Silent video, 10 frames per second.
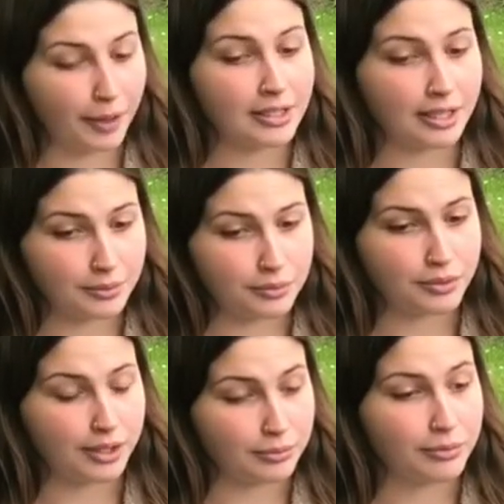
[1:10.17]
granddad was
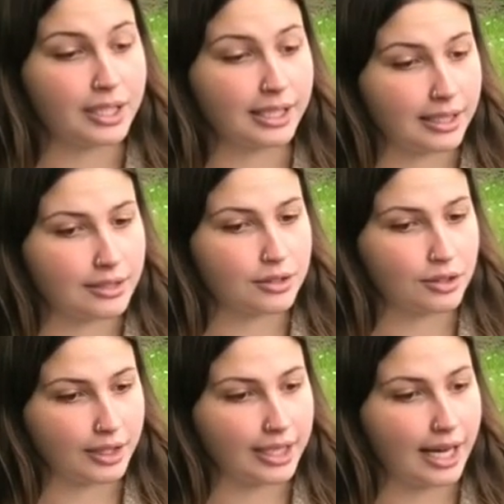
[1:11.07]
really, really into
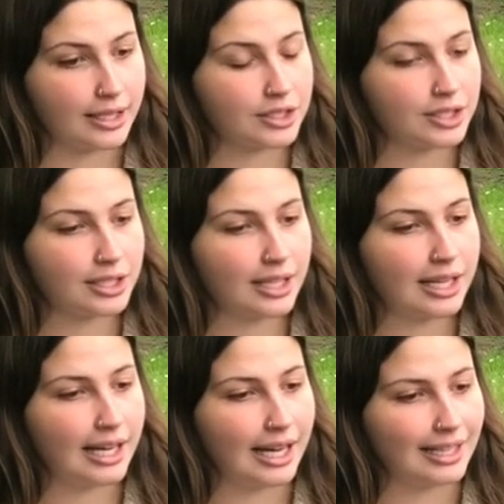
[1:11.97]
Johnny Cash,
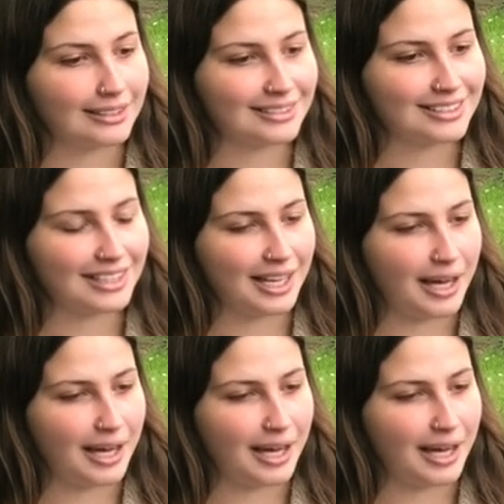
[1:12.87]
and